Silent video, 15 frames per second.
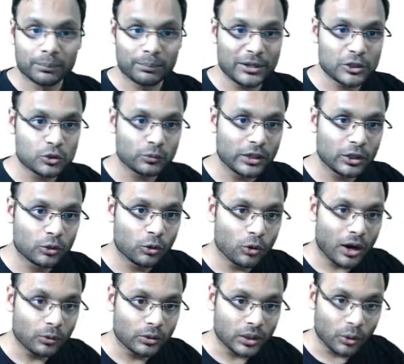P2 will go
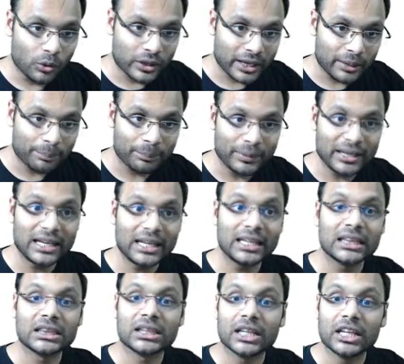out, okay,
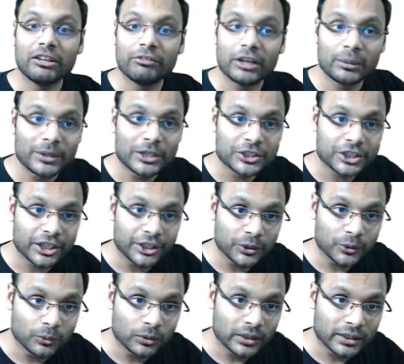P3 will be
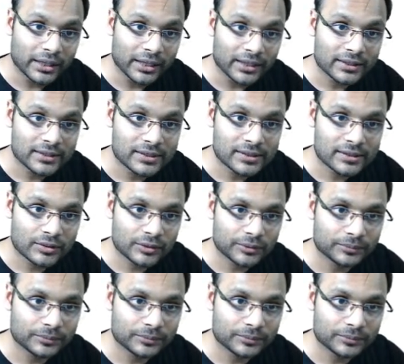scheduled next.